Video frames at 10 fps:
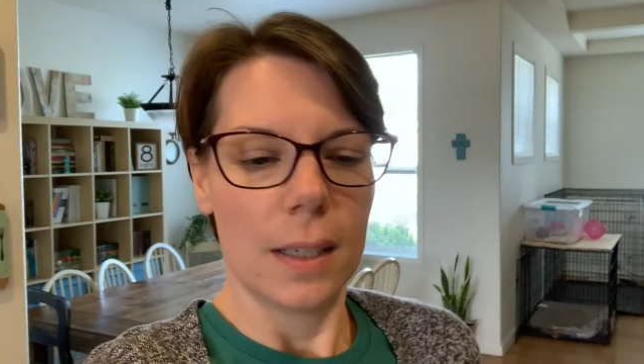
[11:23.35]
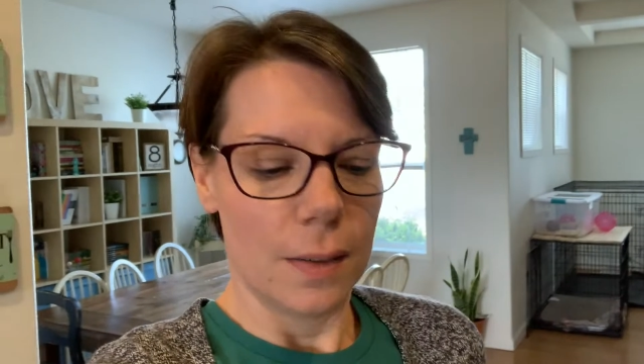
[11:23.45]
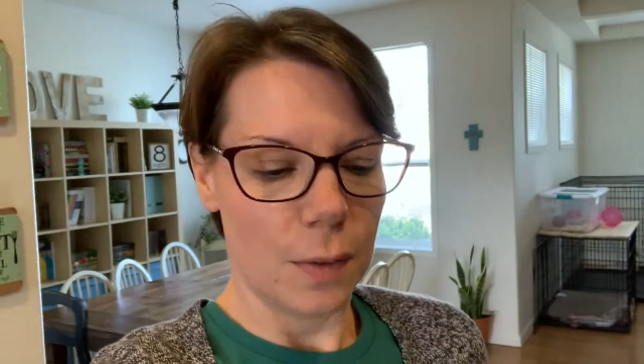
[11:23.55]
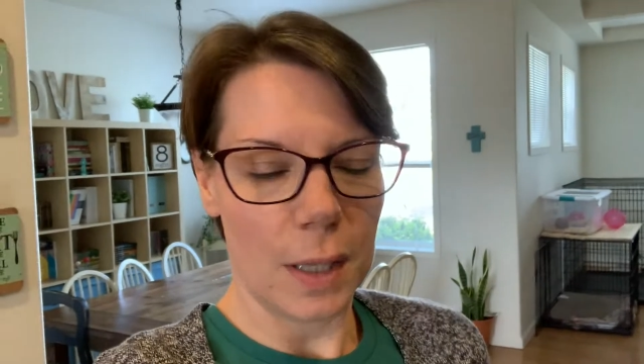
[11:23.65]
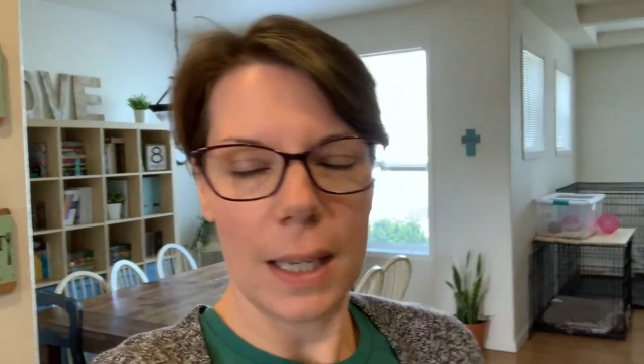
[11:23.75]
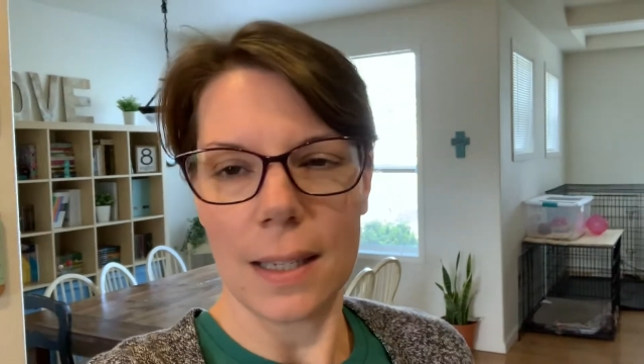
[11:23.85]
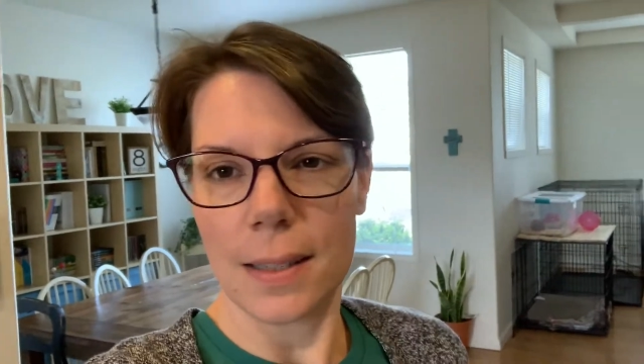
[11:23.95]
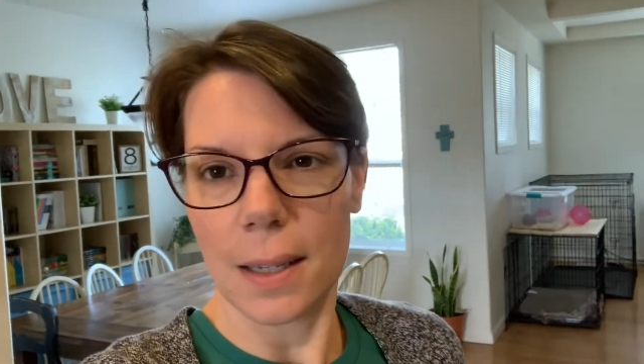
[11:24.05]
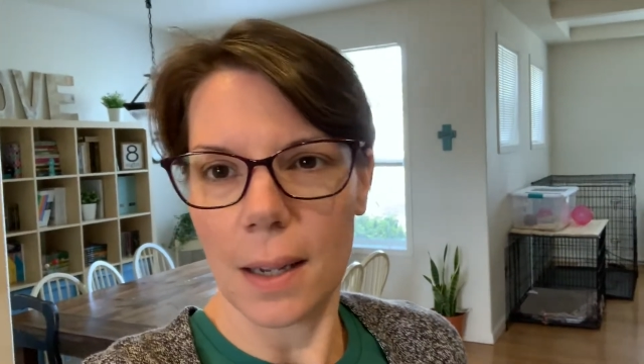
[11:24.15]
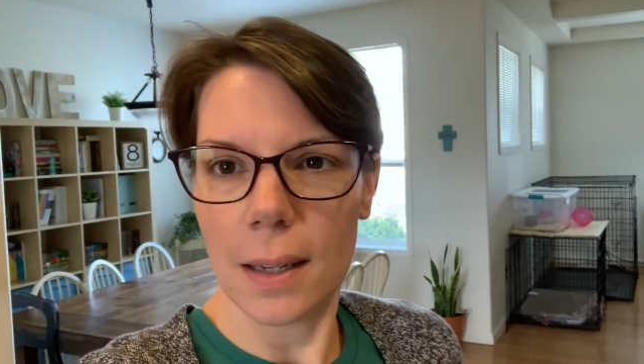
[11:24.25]
for the kids
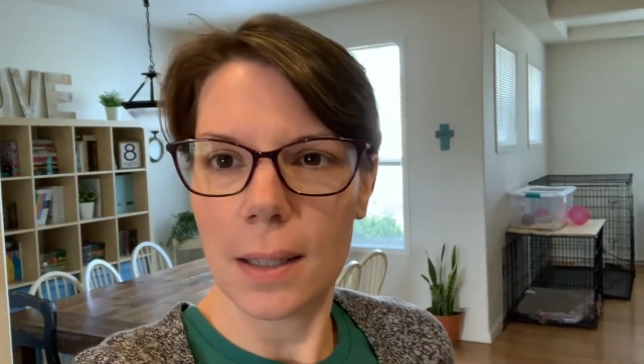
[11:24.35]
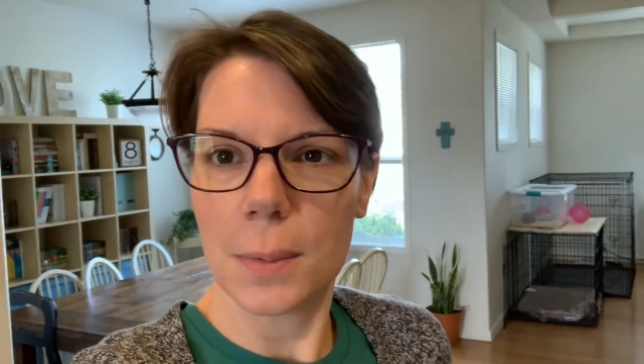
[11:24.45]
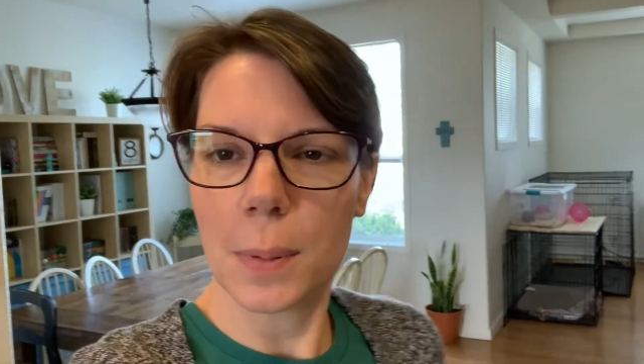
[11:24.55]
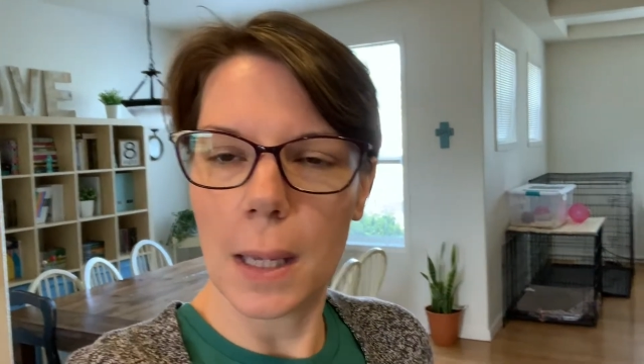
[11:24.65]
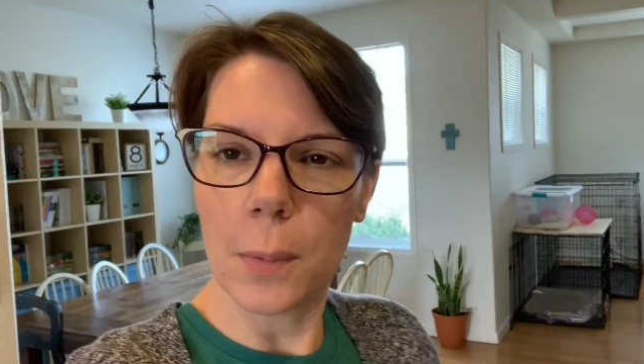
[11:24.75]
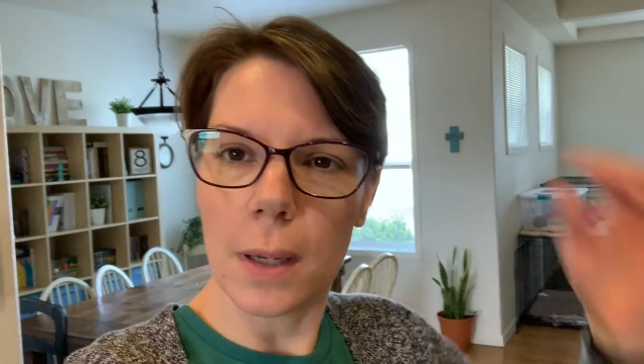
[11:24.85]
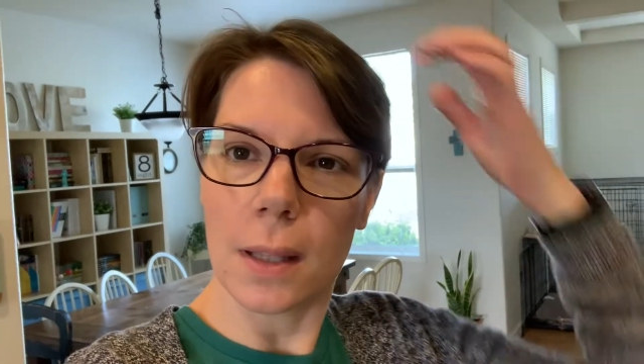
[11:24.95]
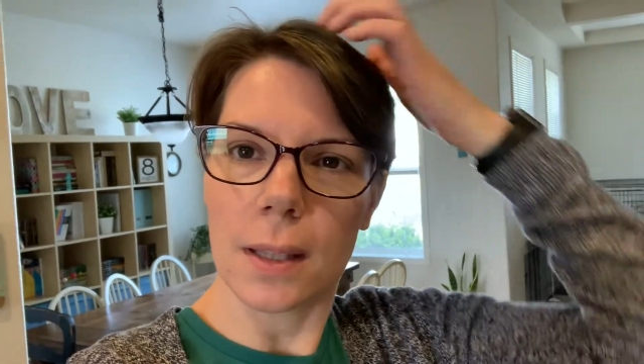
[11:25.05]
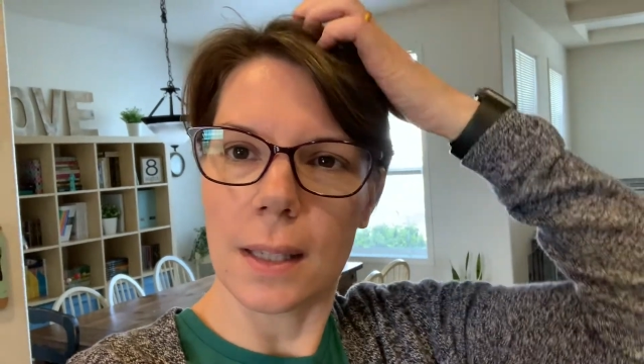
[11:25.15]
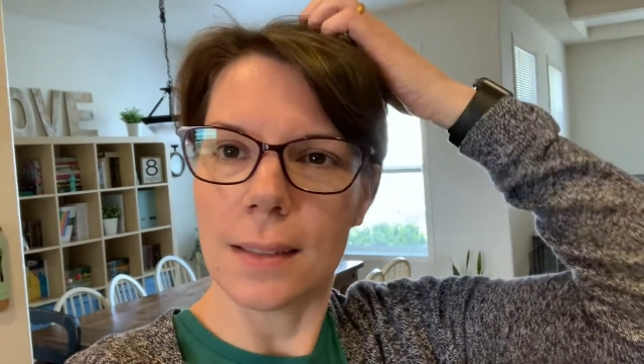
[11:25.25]
to play
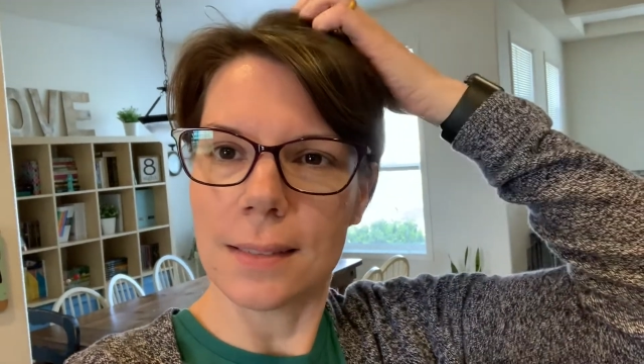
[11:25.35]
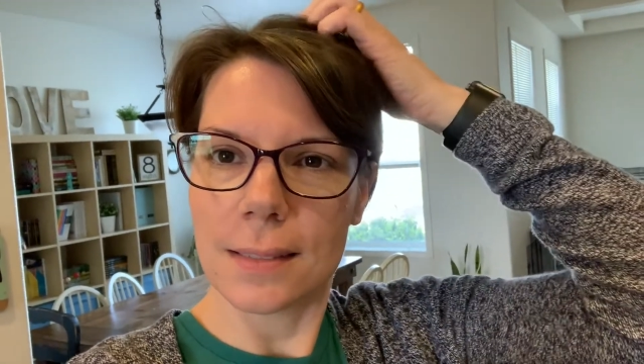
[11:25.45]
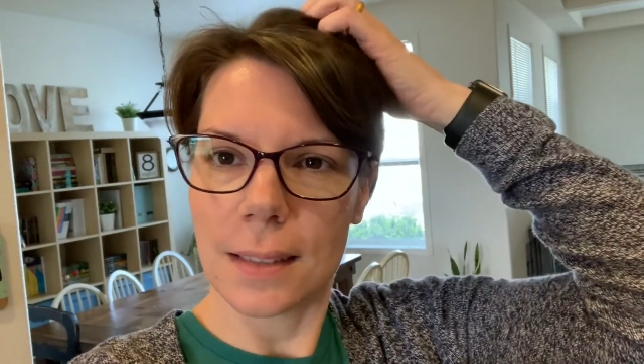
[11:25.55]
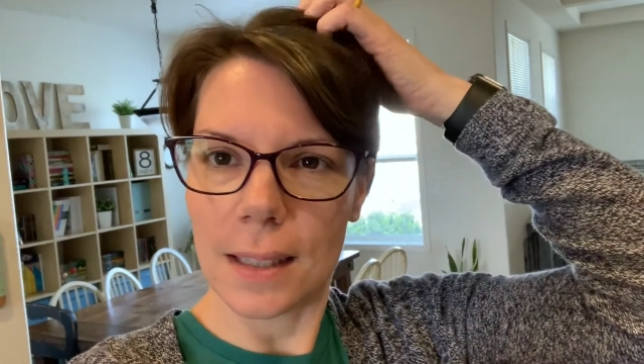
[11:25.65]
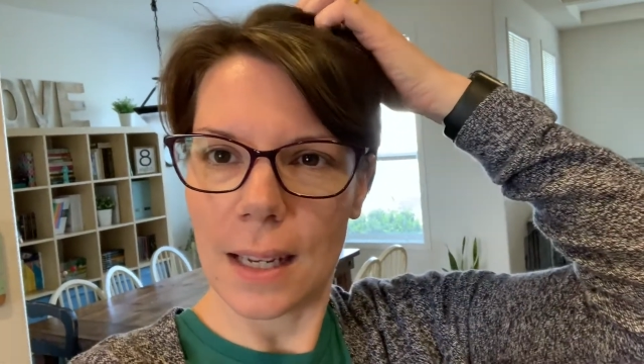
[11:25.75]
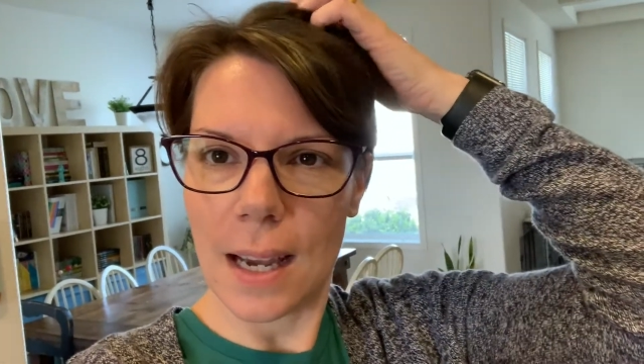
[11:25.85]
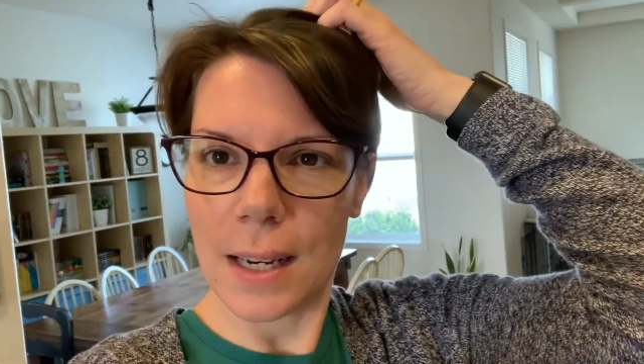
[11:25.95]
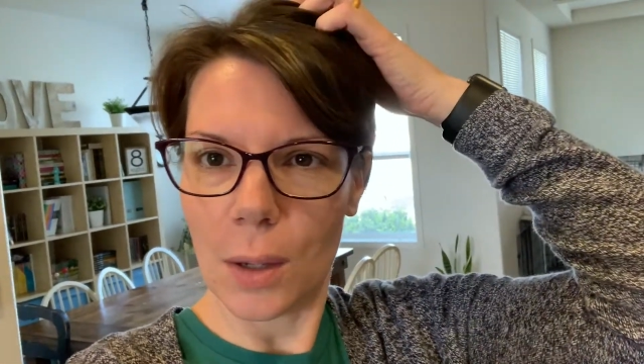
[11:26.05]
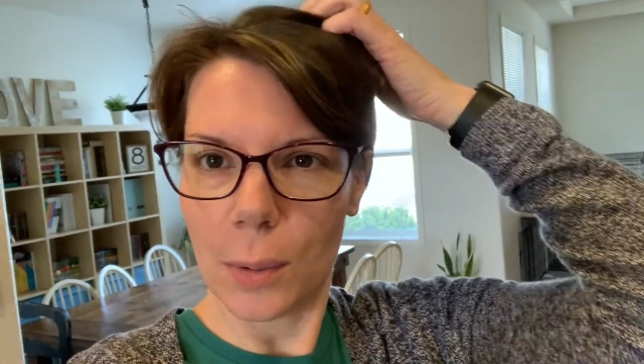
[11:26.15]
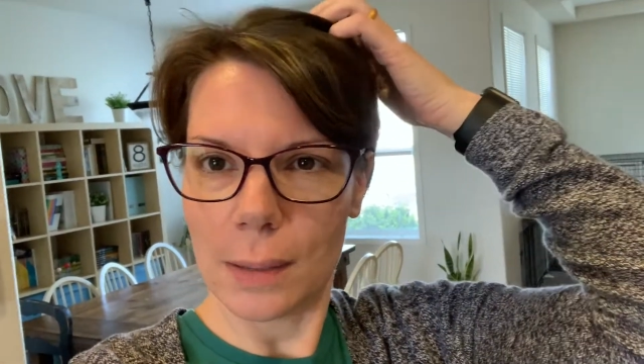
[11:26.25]
with, and I
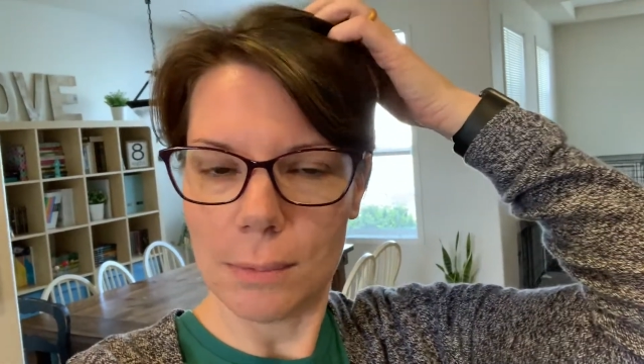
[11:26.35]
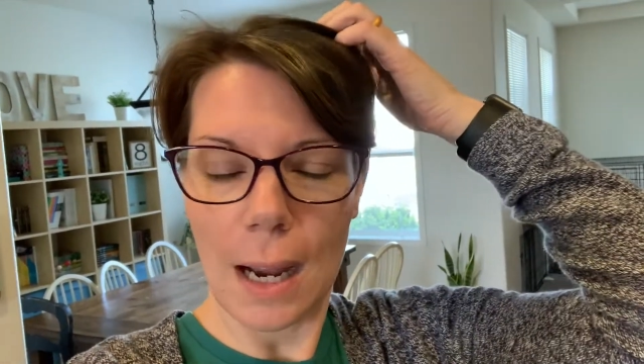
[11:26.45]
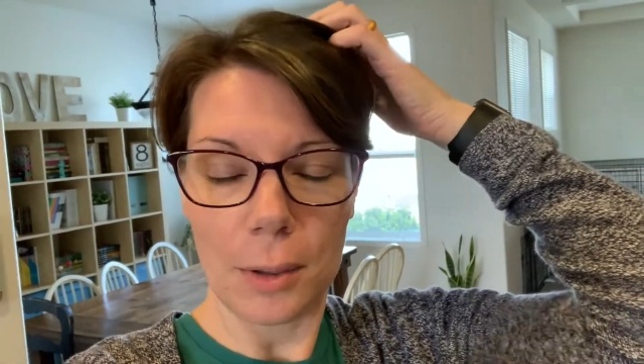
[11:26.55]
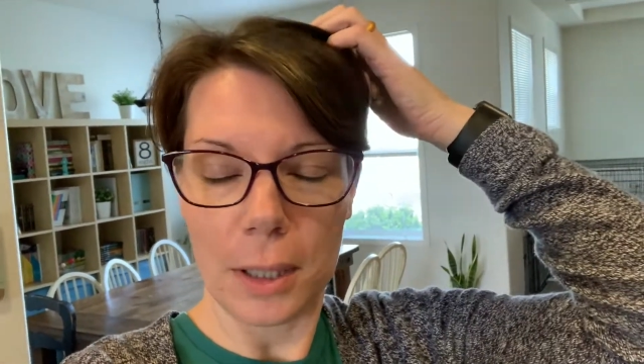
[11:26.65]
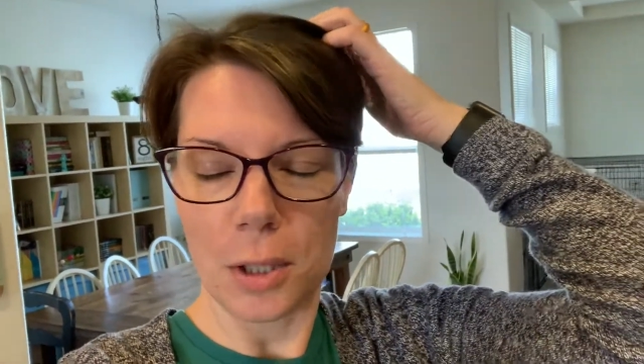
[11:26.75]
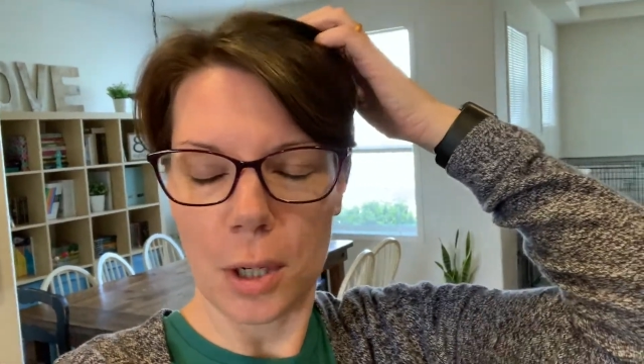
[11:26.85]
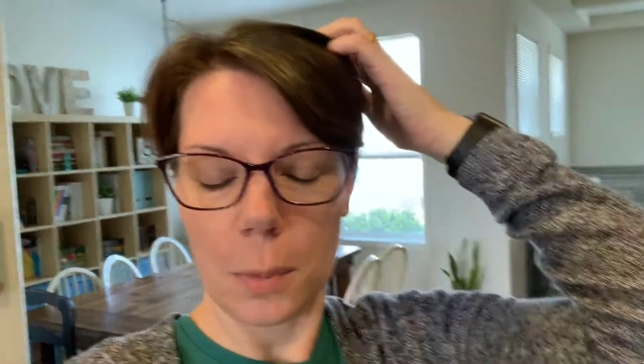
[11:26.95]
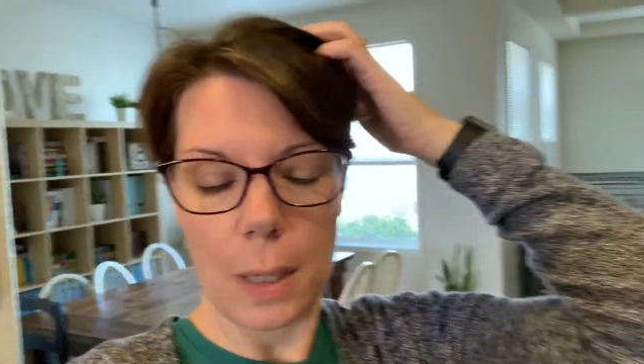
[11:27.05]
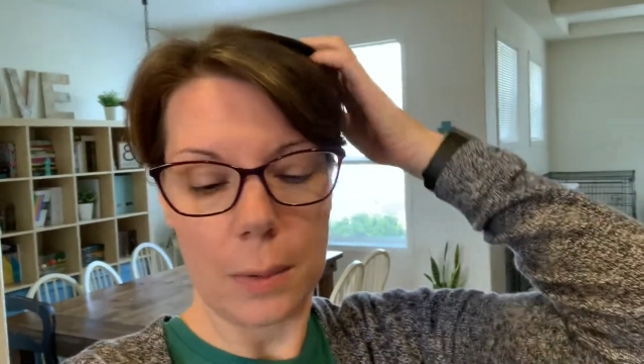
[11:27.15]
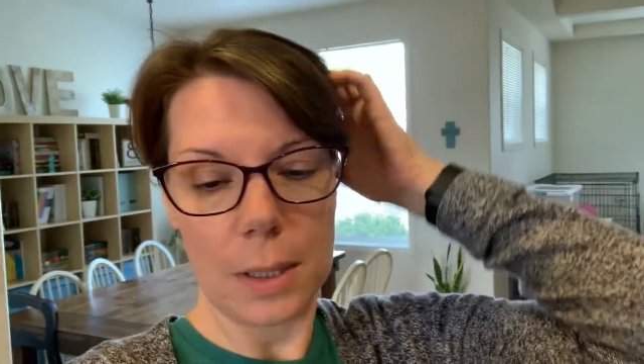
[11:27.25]
know I really enjoyed them
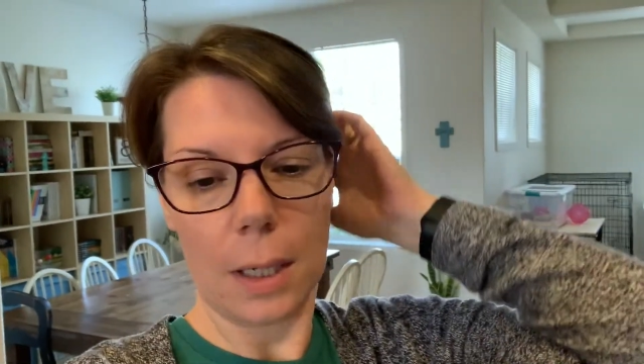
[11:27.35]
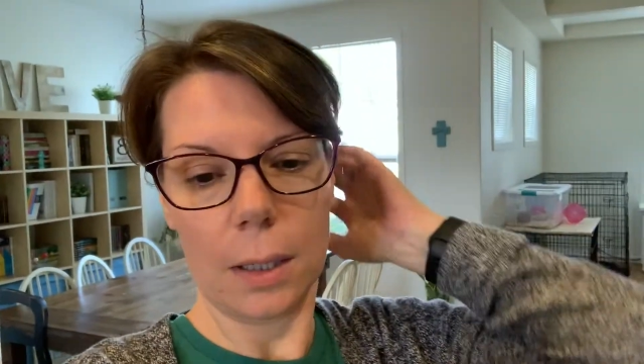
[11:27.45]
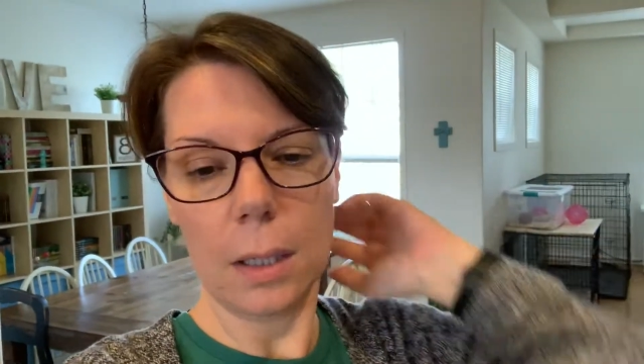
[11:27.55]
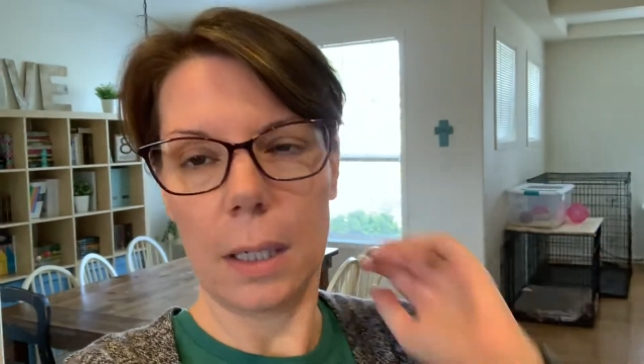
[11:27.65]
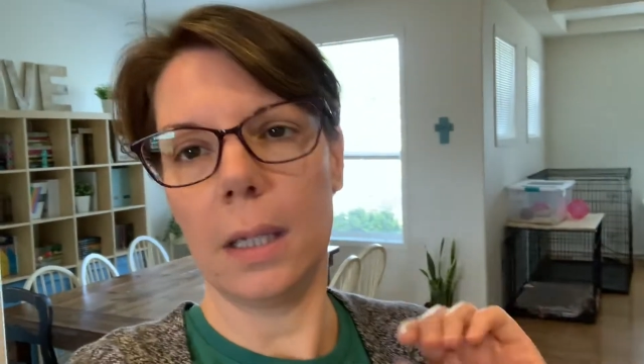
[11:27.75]
when I was younger.